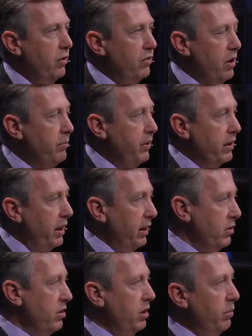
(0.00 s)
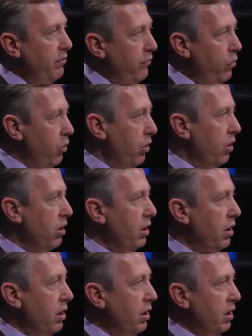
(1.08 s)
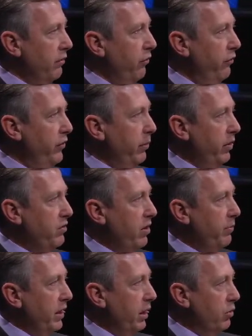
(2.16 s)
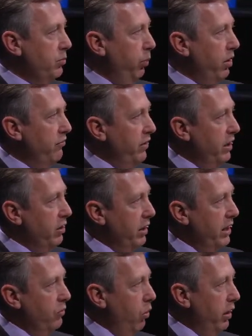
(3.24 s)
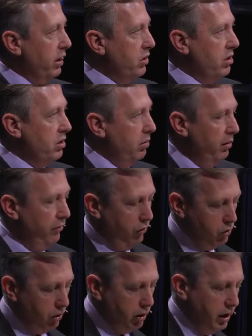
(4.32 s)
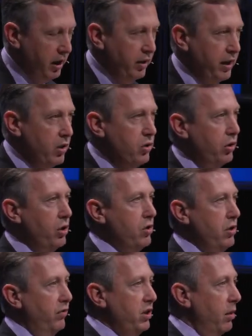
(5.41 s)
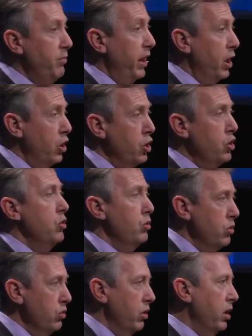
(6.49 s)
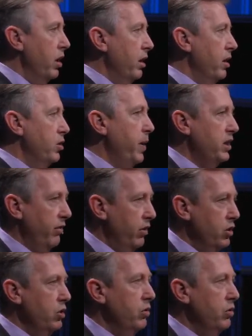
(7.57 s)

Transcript: of something that existed before, the fulfillment of something that was prefigured in what existed before, the institution of something new. It speaks of a new